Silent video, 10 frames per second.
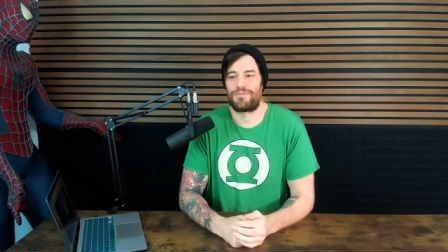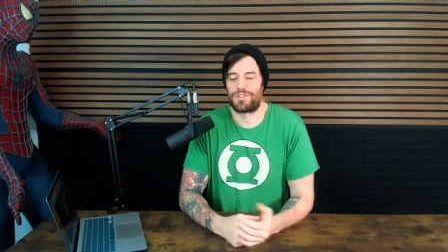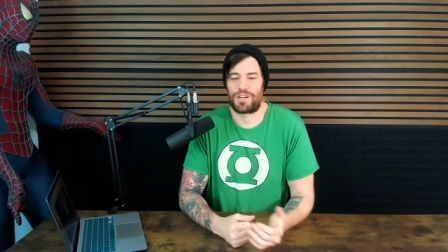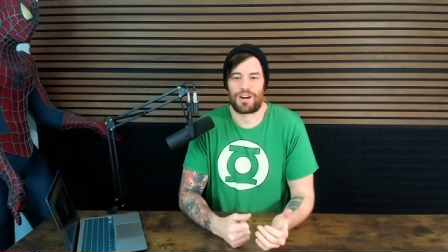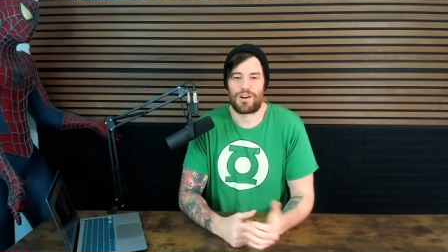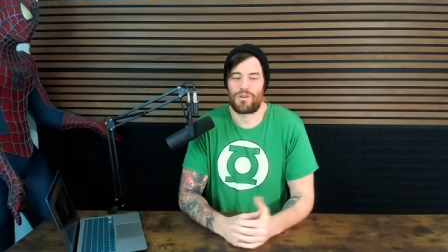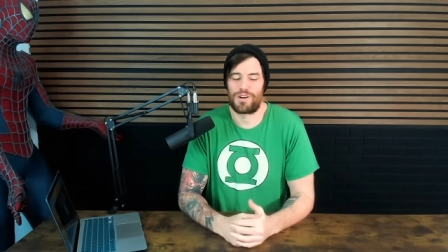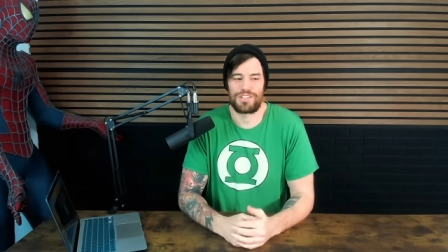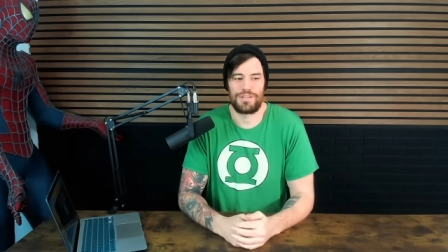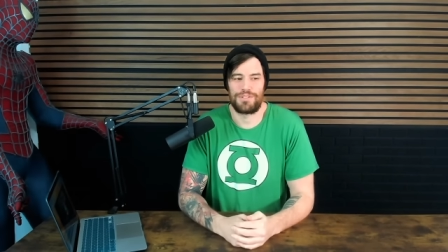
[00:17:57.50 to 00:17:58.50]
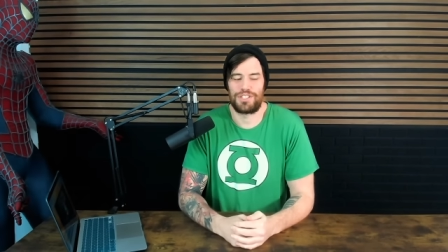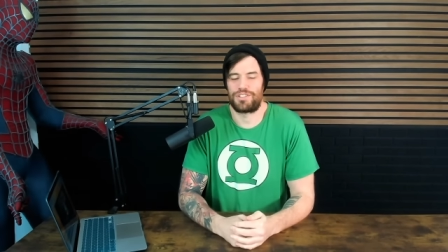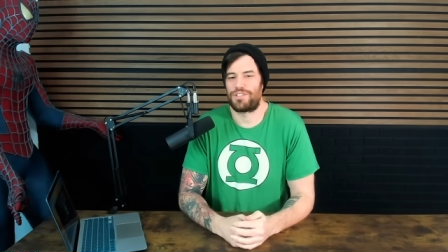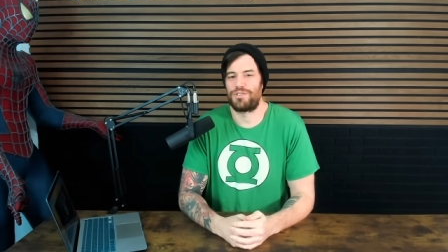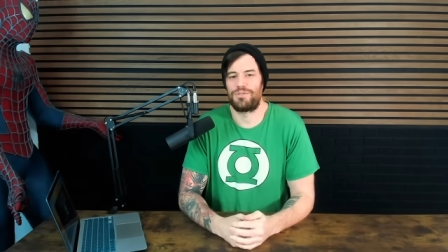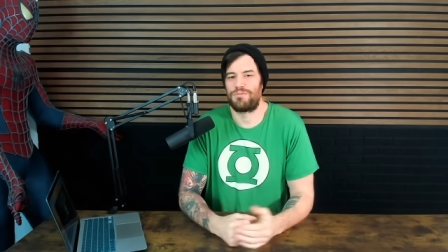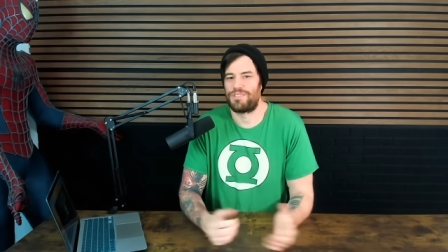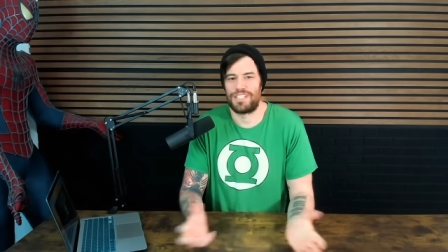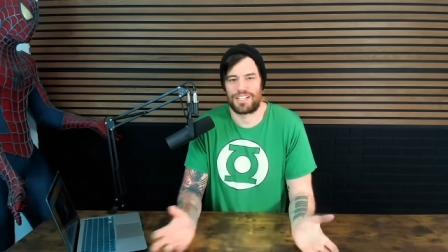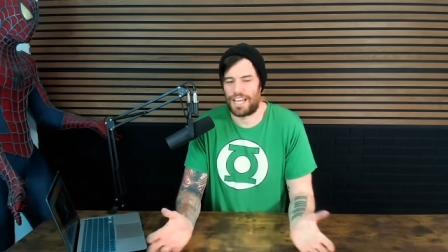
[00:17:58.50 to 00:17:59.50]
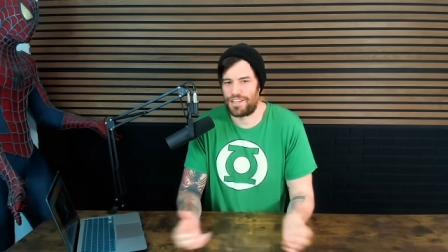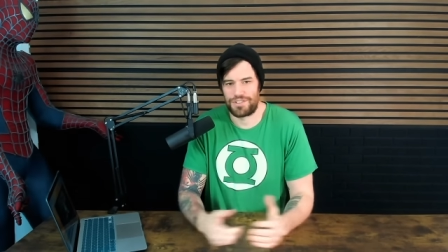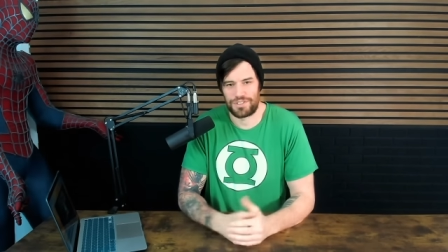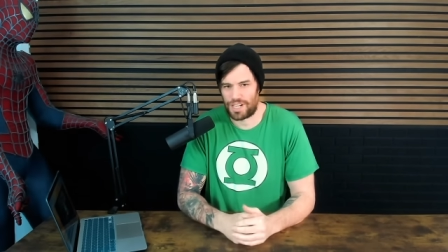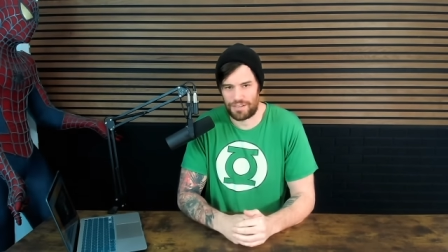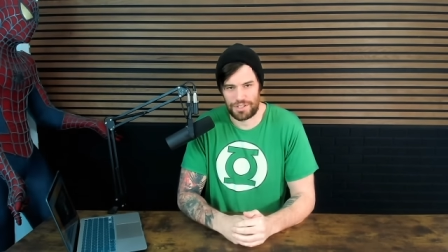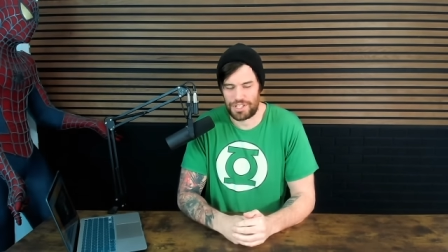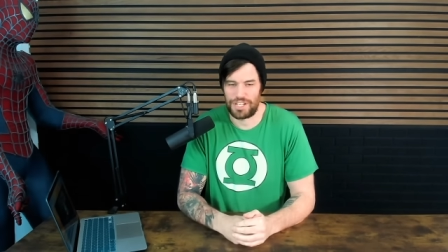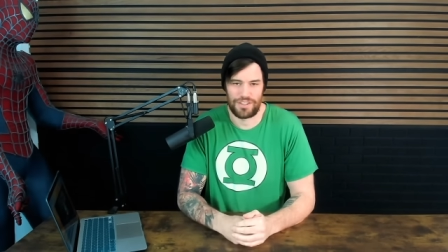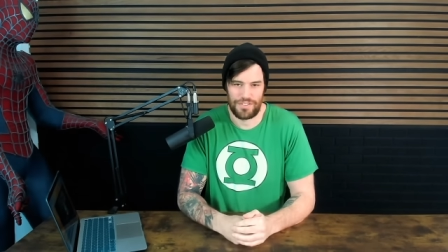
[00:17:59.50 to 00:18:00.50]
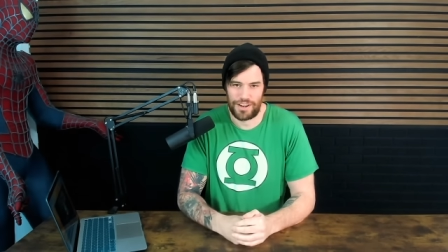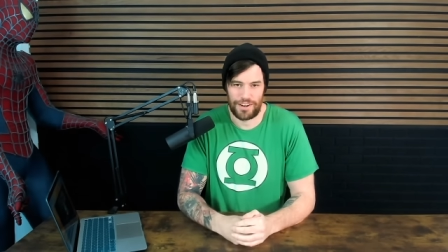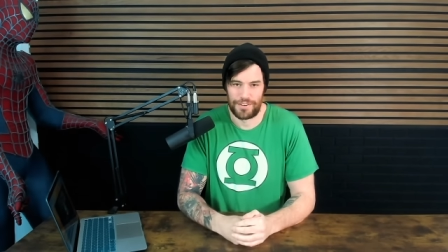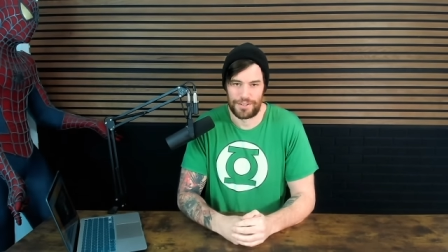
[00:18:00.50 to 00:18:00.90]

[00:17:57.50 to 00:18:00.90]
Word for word: for Dark Horse, he would just do the occasional covers here and there.